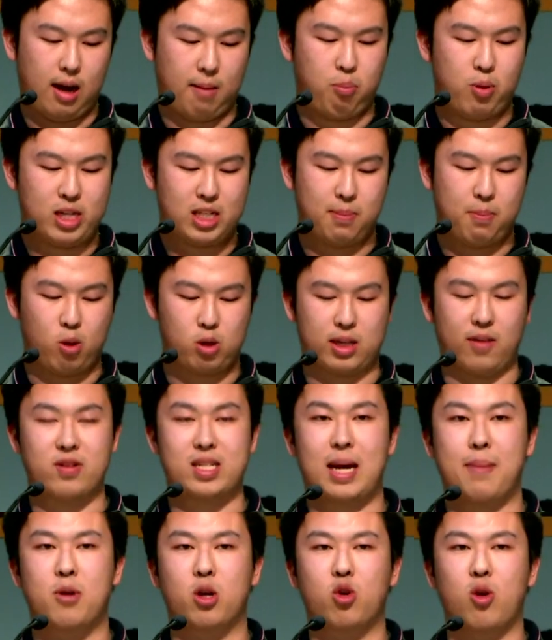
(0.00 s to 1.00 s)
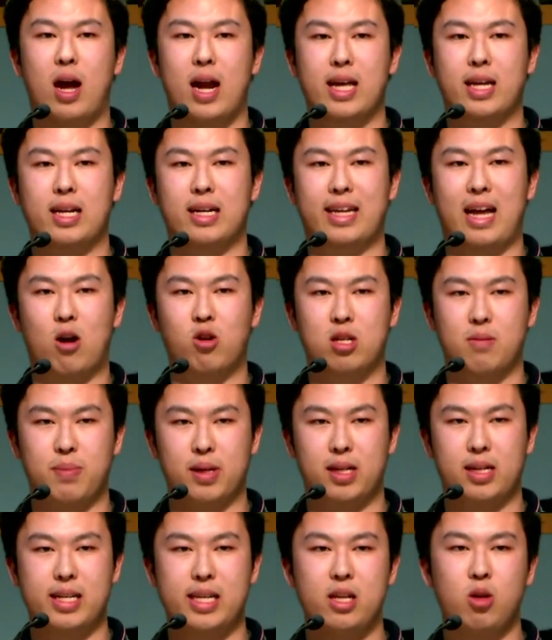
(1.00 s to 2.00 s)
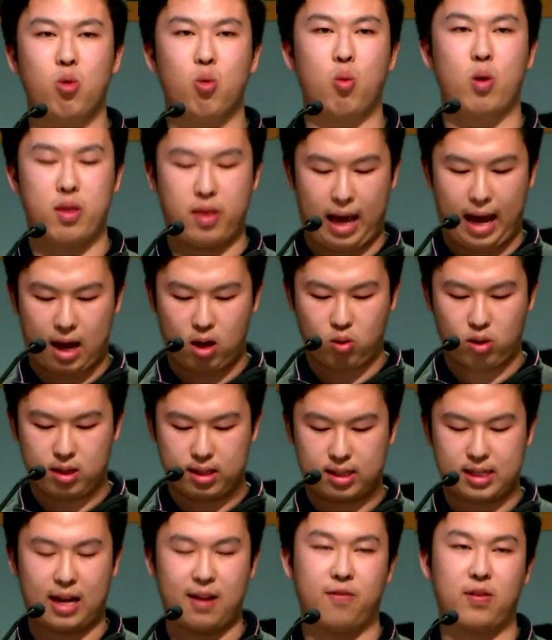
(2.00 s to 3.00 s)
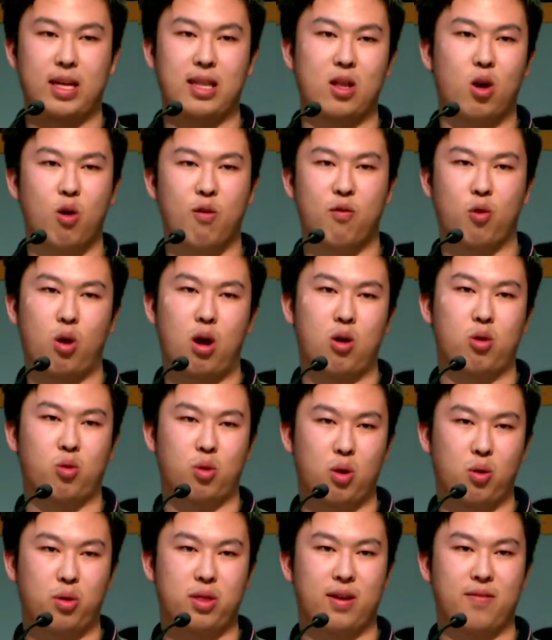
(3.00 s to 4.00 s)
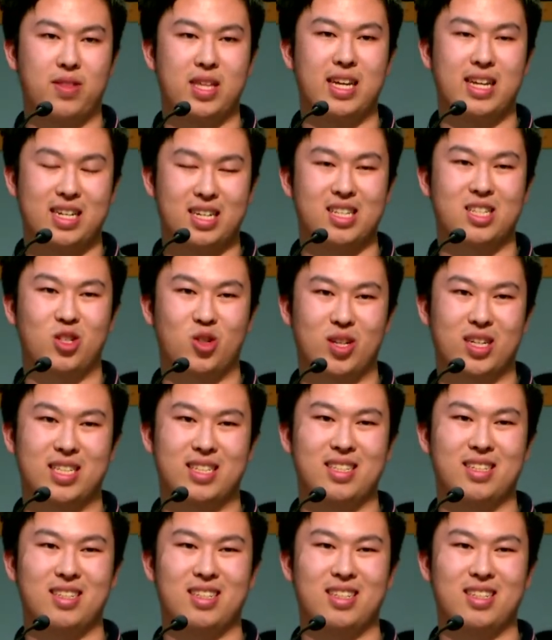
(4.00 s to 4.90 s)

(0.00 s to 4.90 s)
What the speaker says: principles of democratic accountability without stifling the overall growth of the industry?